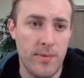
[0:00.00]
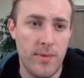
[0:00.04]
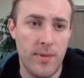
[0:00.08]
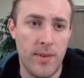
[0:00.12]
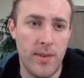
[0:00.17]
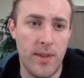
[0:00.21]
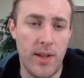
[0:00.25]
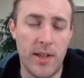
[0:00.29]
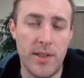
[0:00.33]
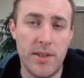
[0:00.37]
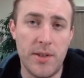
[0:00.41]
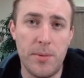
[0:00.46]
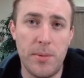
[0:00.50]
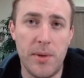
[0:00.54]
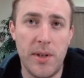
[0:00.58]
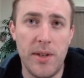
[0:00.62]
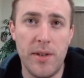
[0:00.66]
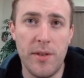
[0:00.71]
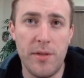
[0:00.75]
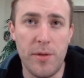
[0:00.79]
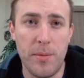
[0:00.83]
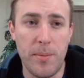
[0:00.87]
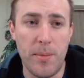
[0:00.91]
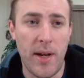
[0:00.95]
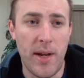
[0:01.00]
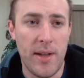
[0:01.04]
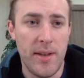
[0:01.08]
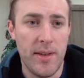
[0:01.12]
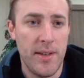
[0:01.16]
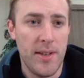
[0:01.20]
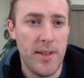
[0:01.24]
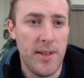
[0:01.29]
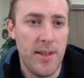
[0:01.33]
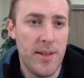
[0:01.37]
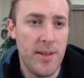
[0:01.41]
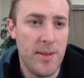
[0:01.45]
Next, we hear from
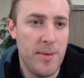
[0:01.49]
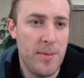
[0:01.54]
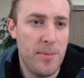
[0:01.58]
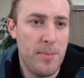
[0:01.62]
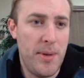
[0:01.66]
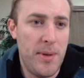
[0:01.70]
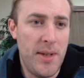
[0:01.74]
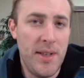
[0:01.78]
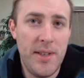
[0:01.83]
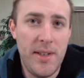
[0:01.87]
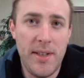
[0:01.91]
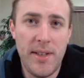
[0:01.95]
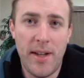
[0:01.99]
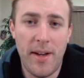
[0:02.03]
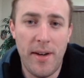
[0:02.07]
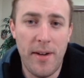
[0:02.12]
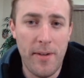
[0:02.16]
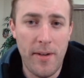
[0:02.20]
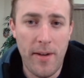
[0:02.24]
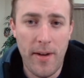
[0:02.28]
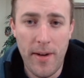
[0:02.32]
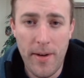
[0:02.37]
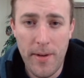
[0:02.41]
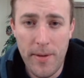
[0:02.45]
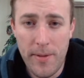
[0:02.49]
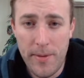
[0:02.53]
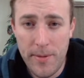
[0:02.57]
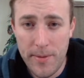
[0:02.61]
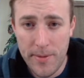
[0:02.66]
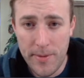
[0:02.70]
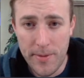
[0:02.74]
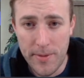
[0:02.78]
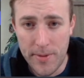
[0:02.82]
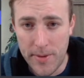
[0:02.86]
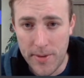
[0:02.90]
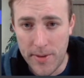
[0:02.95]
haileypdll,
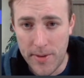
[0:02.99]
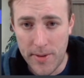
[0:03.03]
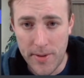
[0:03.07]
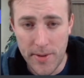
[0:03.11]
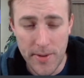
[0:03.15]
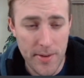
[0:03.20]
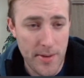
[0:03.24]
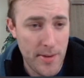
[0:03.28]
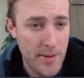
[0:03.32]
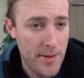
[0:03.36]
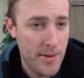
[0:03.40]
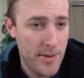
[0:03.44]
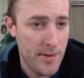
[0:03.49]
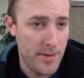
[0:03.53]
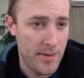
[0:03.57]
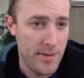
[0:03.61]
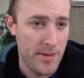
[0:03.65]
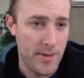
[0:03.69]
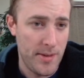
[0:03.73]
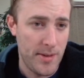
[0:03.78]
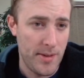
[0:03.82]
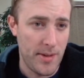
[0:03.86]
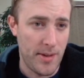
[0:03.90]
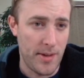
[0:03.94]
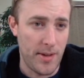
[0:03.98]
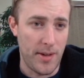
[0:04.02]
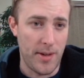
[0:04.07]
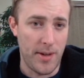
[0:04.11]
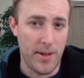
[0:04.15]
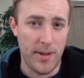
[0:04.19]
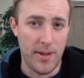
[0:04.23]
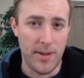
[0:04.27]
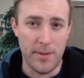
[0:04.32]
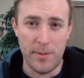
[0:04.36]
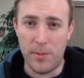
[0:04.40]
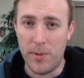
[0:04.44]
the
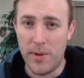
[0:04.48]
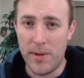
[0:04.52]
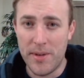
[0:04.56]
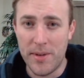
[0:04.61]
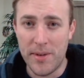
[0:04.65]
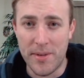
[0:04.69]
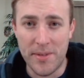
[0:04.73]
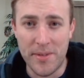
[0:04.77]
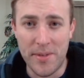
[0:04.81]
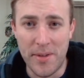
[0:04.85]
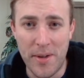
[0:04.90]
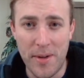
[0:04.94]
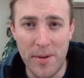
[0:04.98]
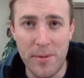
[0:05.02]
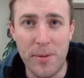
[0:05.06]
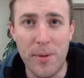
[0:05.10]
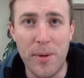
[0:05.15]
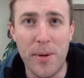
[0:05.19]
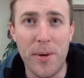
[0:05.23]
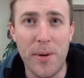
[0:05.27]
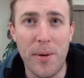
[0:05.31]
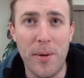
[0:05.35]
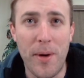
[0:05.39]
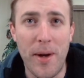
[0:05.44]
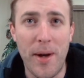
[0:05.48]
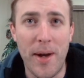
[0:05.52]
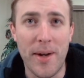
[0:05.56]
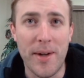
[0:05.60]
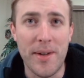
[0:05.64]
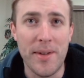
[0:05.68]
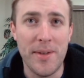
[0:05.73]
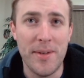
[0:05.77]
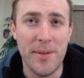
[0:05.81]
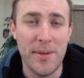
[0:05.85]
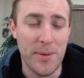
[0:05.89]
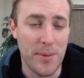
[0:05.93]
winner of
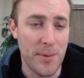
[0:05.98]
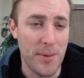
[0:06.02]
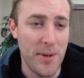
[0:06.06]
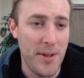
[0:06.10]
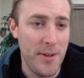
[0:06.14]
ErgoHack 3.